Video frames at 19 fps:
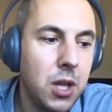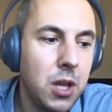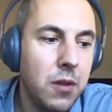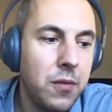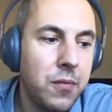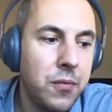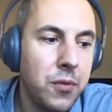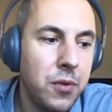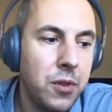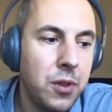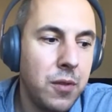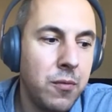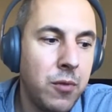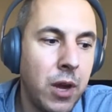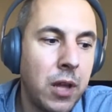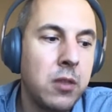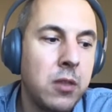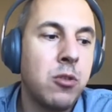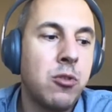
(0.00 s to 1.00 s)
if the
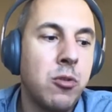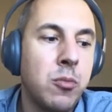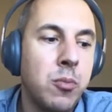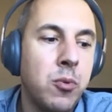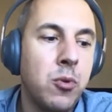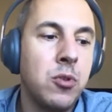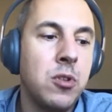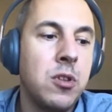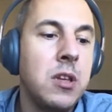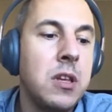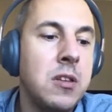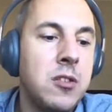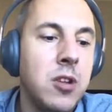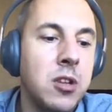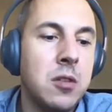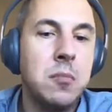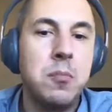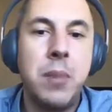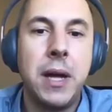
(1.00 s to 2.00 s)
write throughput is
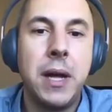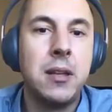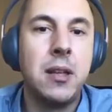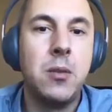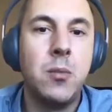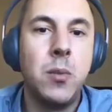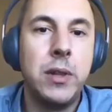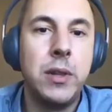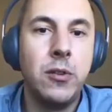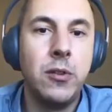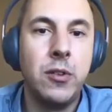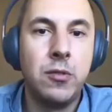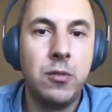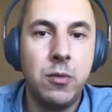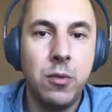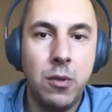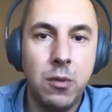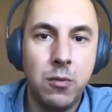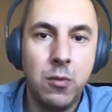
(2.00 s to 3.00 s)
not impacted when there
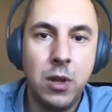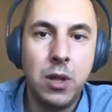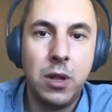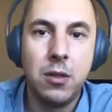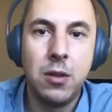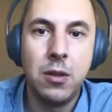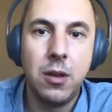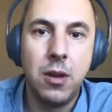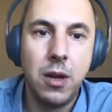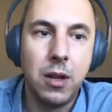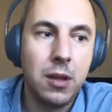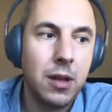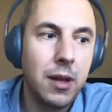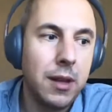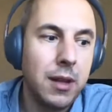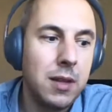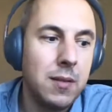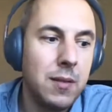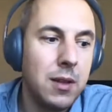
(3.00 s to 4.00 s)
is read
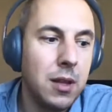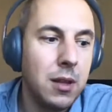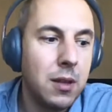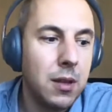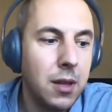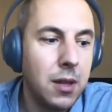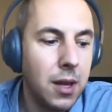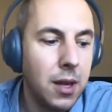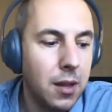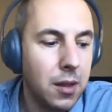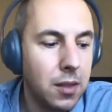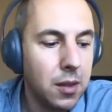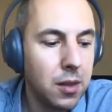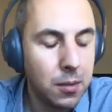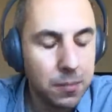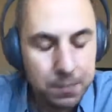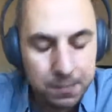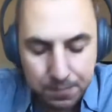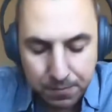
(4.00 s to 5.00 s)
activity, and